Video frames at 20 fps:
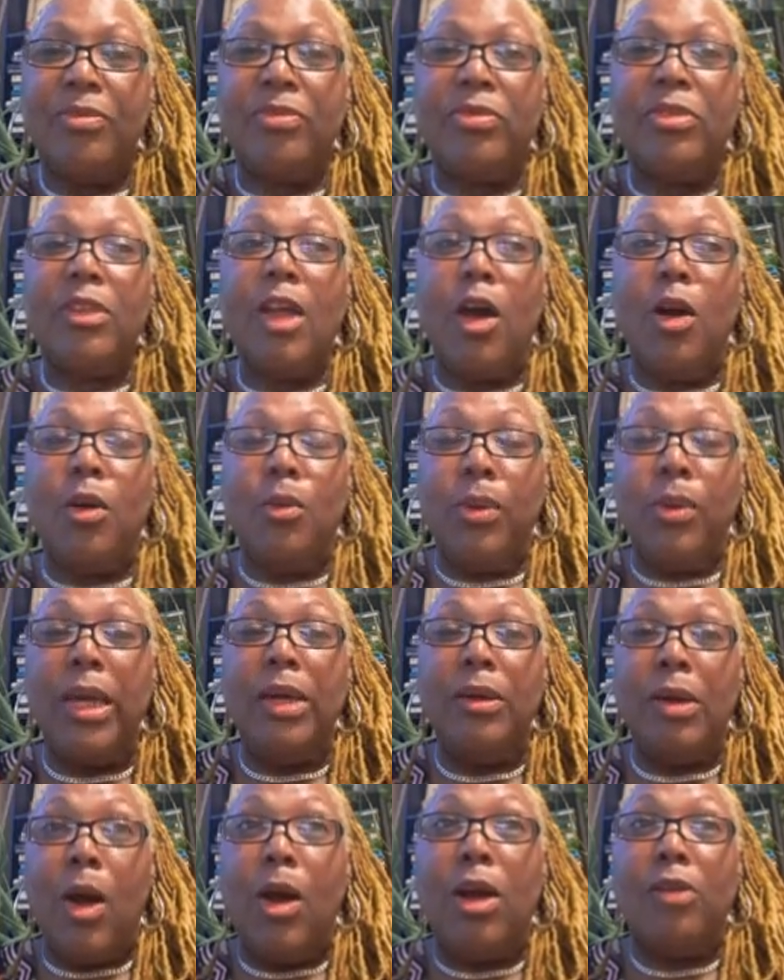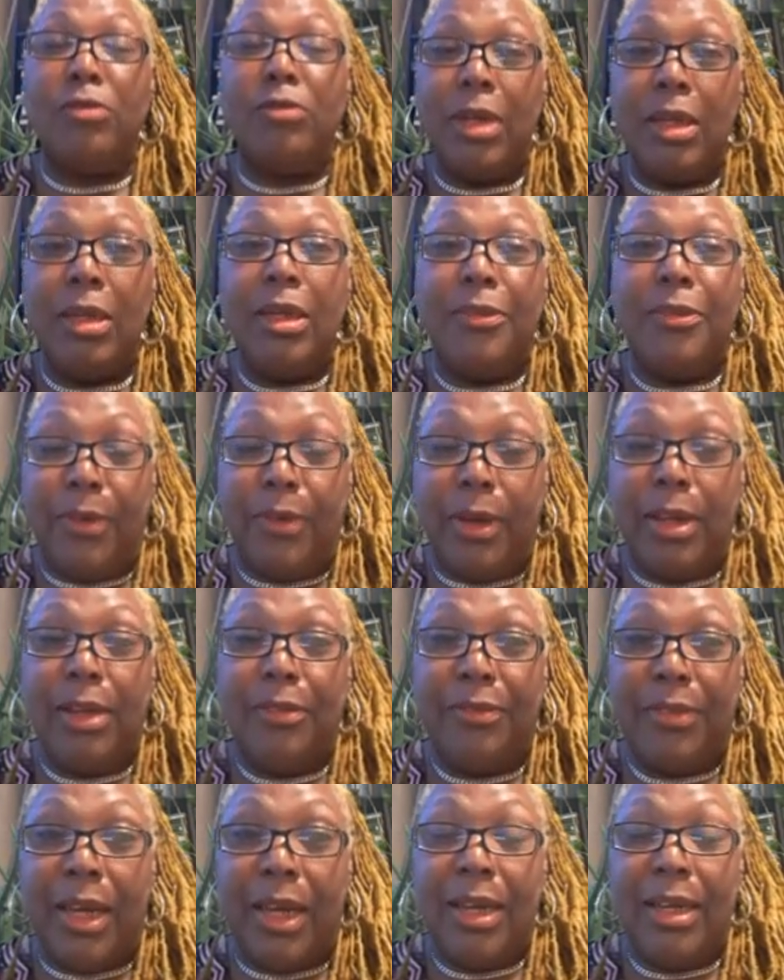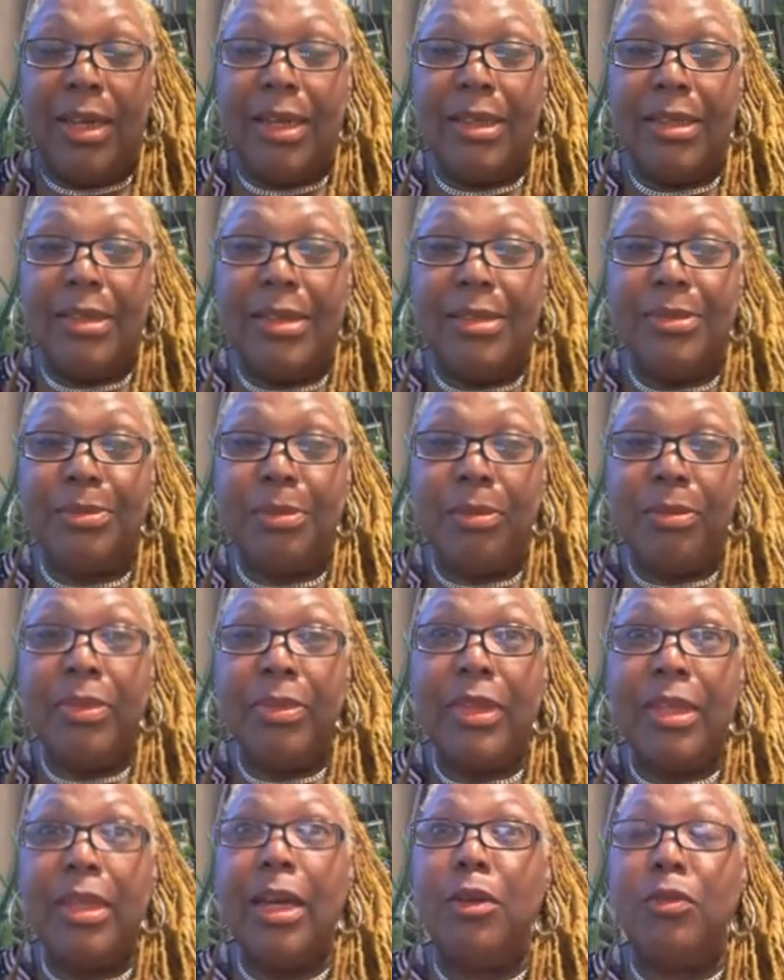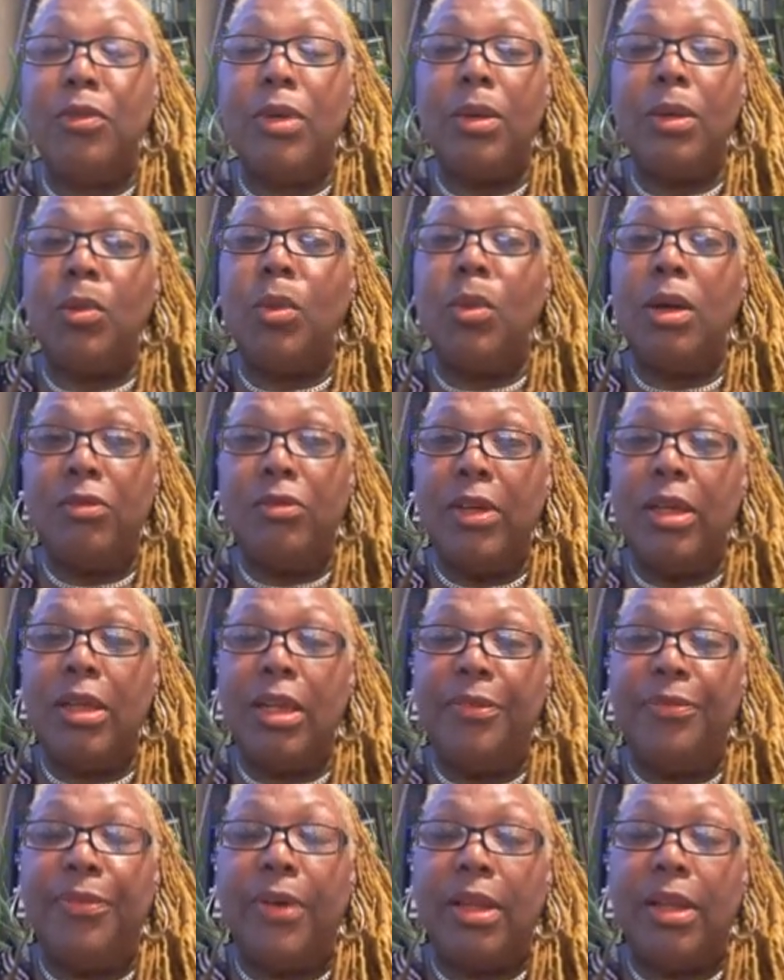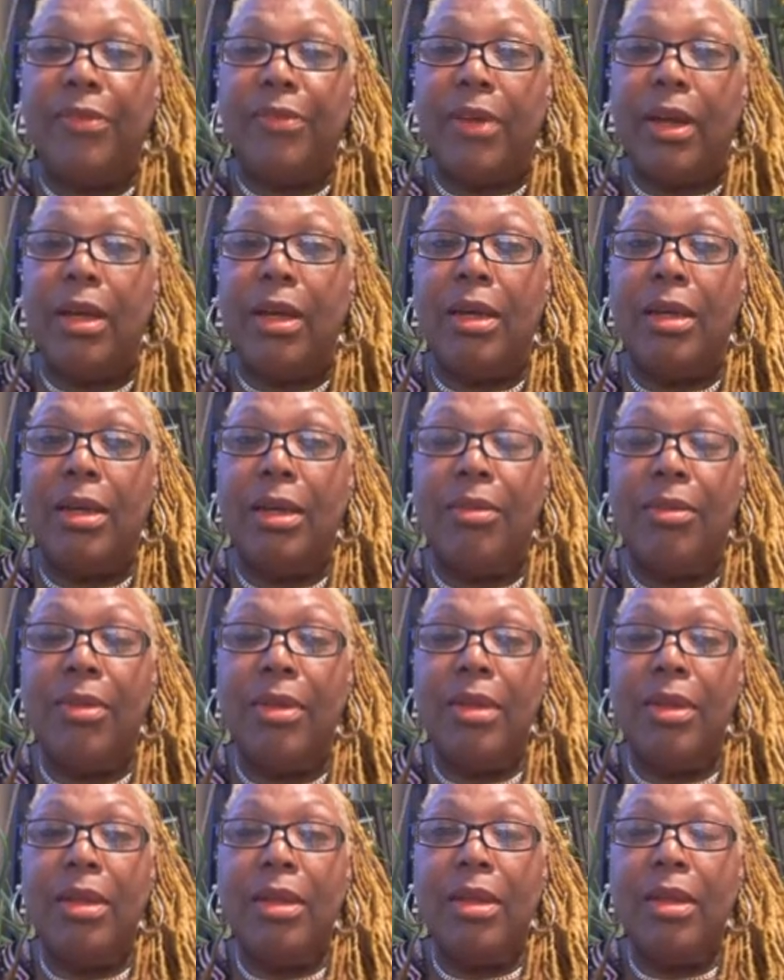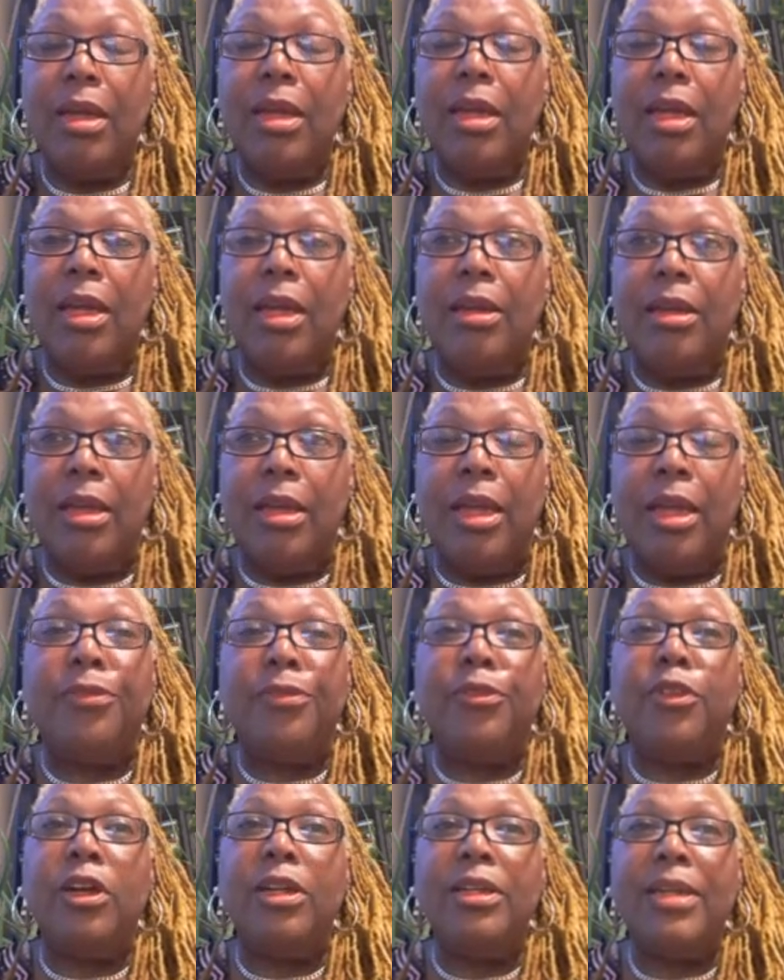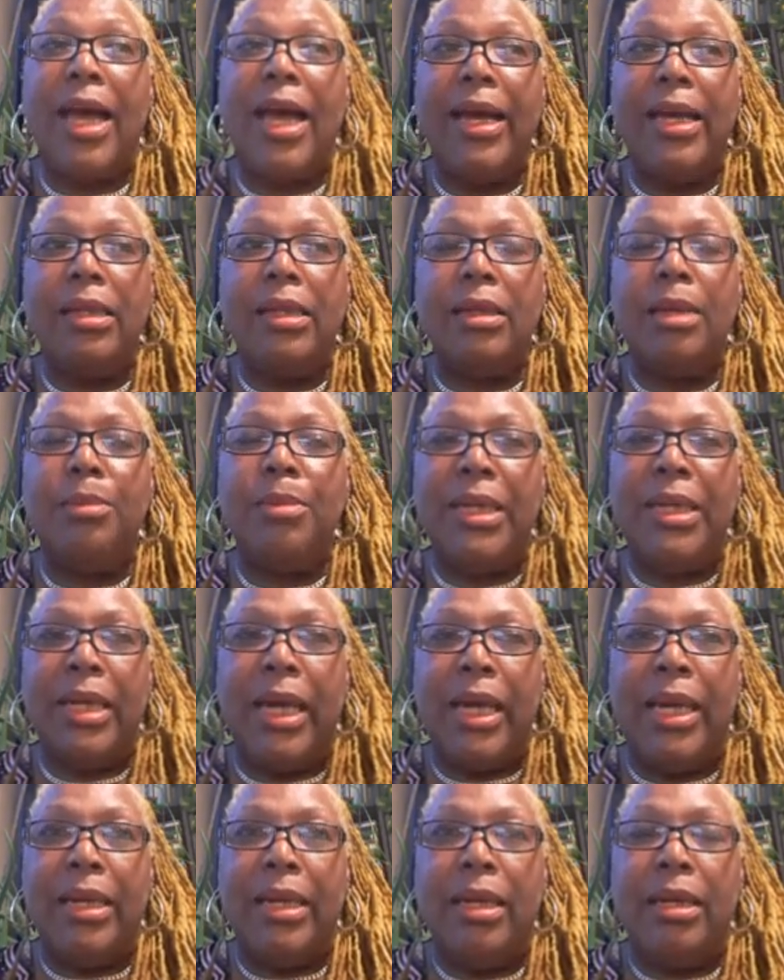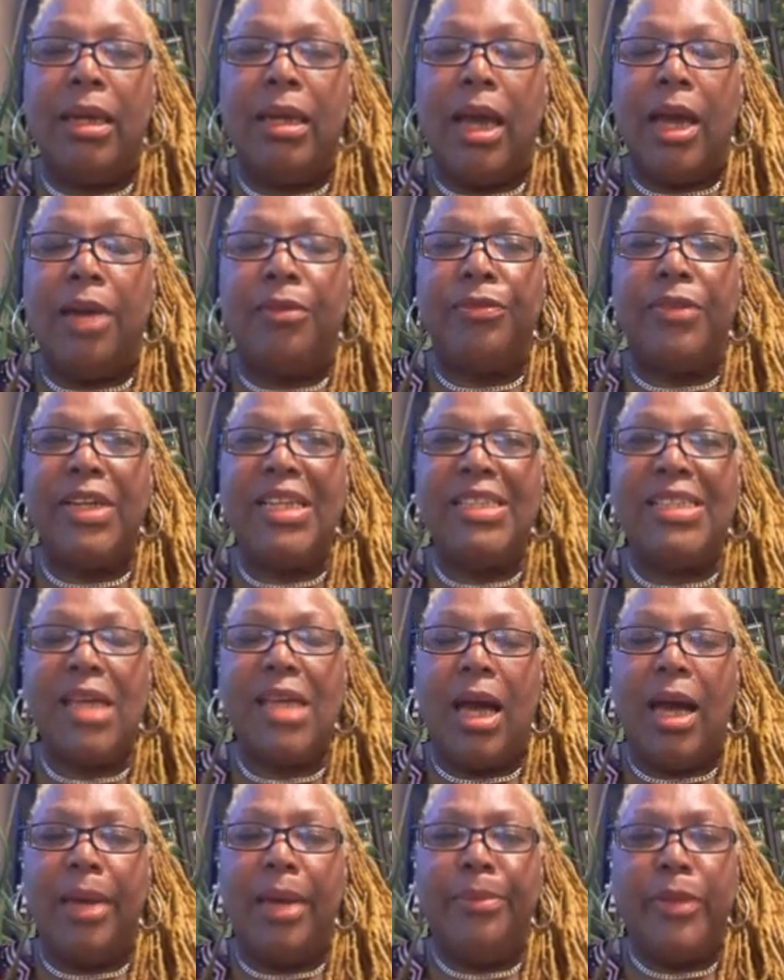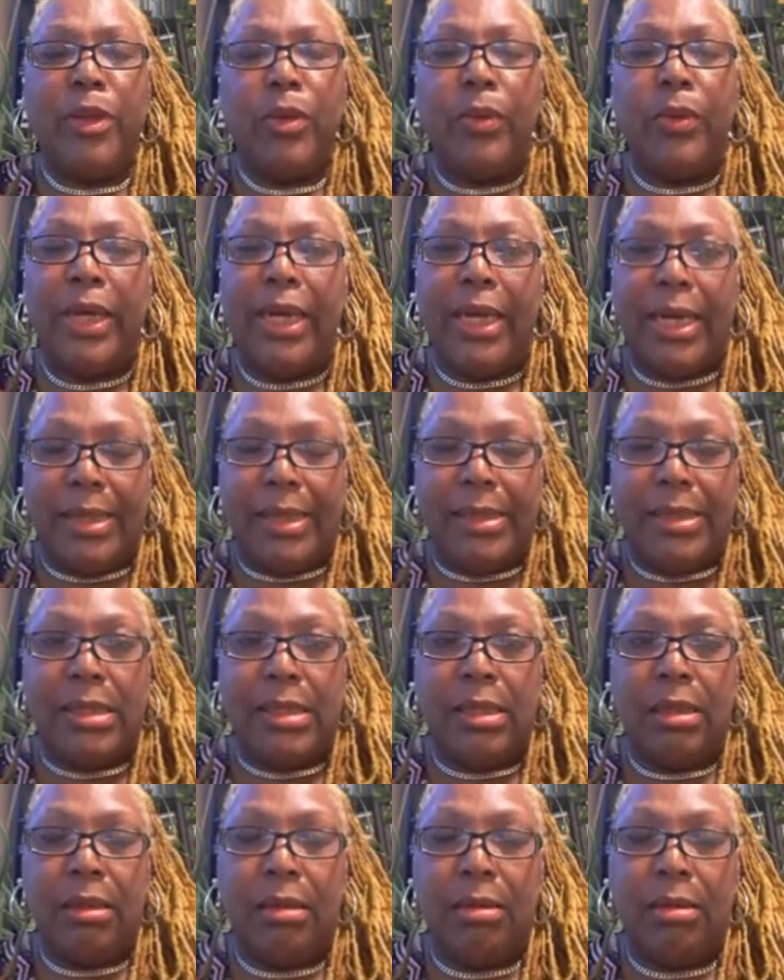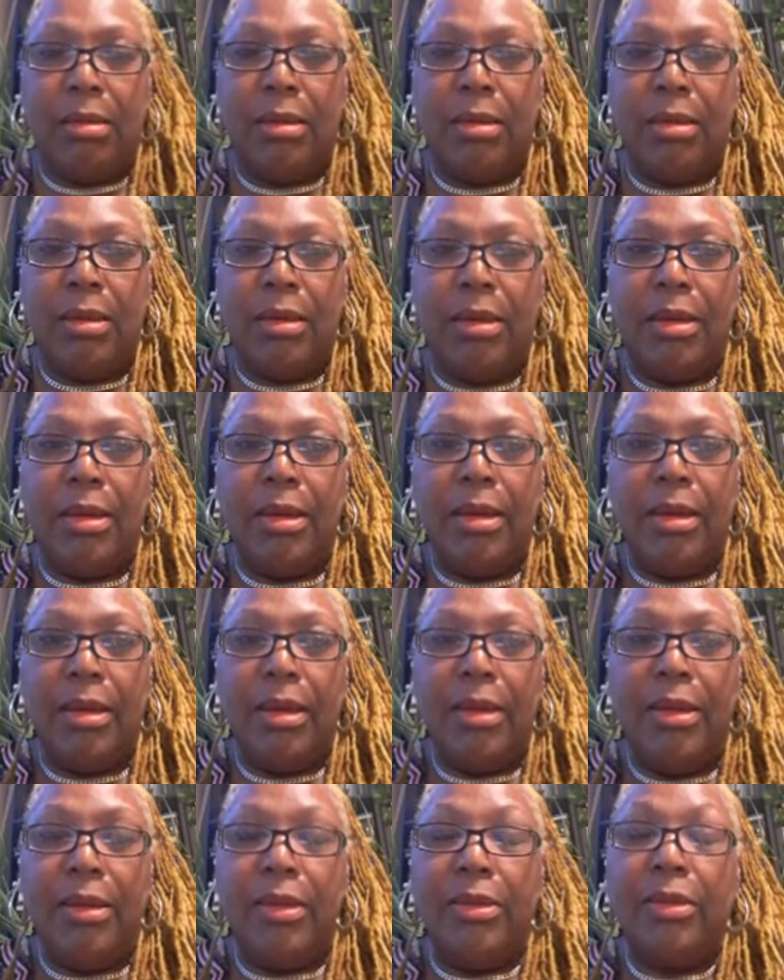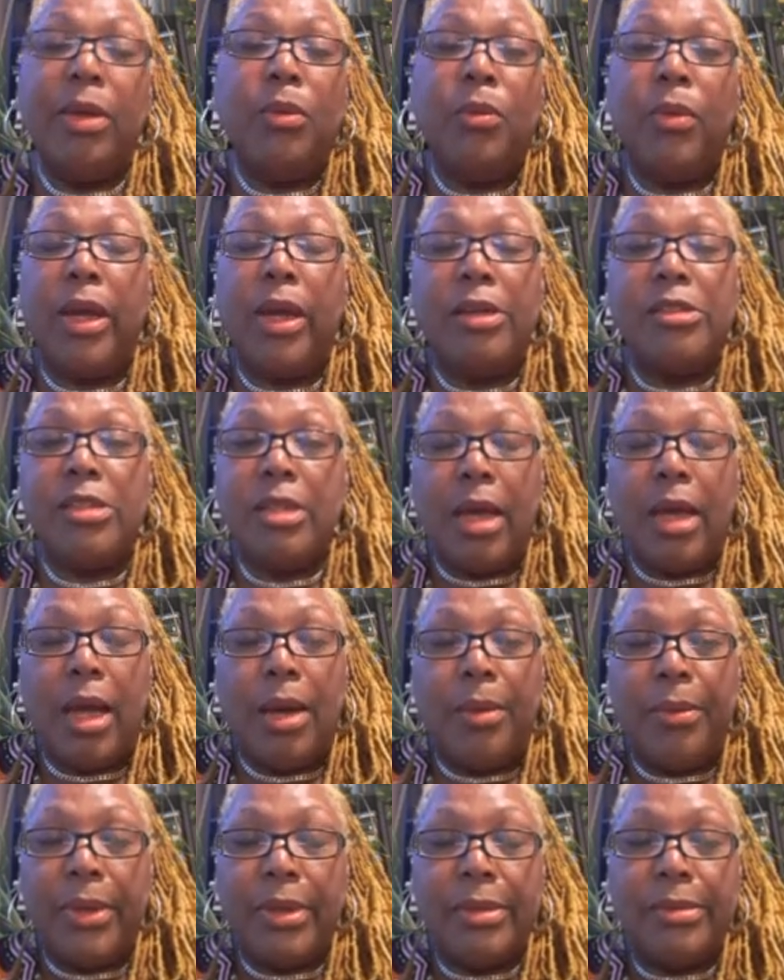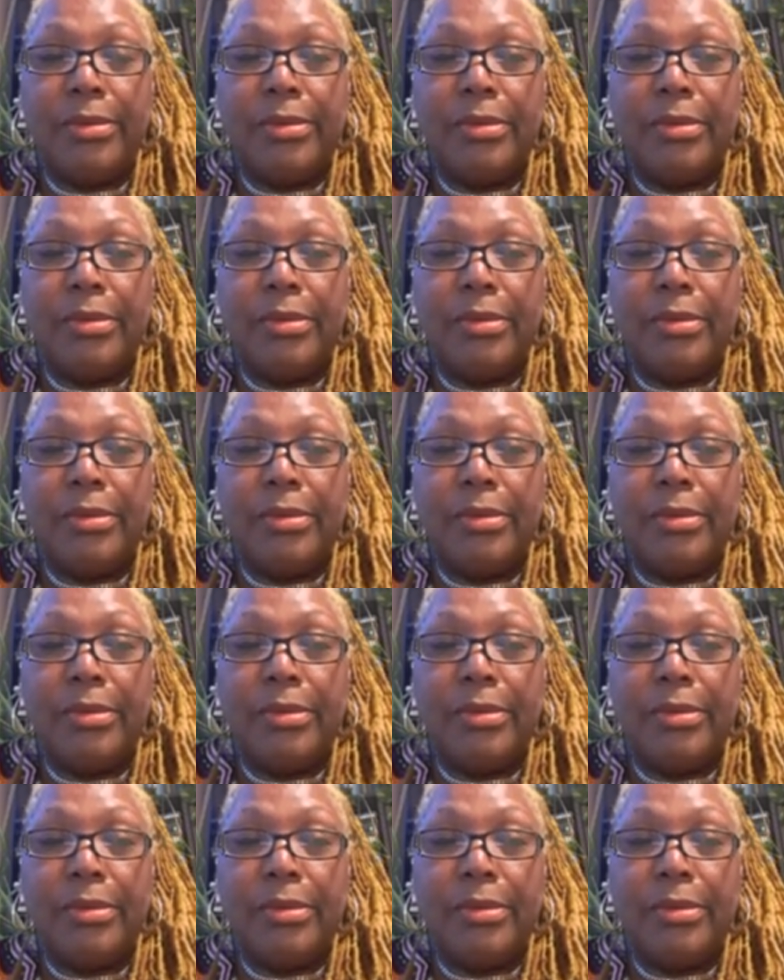no. We are really full pounds? of it. Yeah, we're, we're really full of it. Waste? If you're not eliminating every time you eat, then where's it going?